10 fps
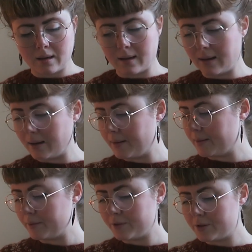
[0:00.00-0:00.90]

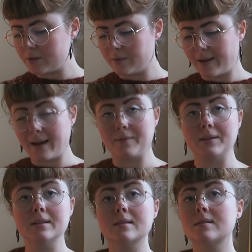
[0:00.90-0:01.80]
the 1st of
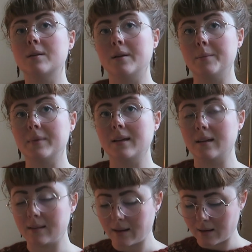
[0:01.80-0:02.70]
Advent, so I'm
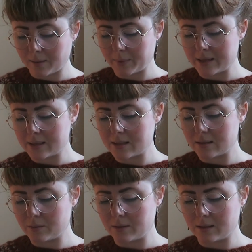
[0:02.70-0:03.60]
thinking that I might
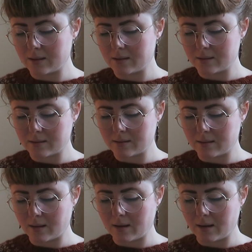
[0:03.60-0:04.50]
do
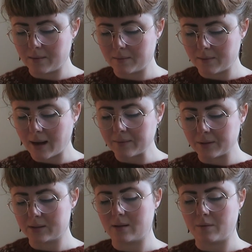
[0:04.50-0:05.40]
the
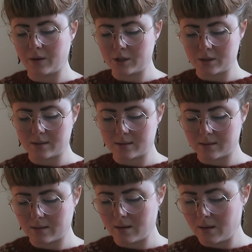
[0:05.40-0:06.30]
Advent
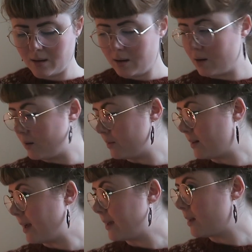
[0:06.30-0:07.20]
decorations
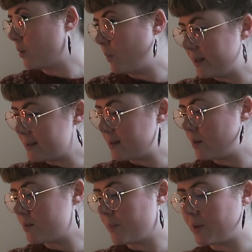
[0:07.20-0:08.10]
on like Wednesday
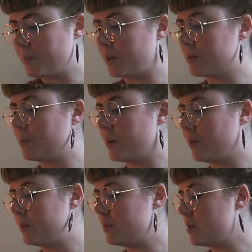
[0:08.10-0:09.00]
or something, because we're
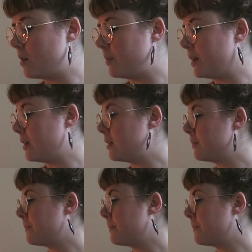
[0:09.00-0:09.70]
going to Germany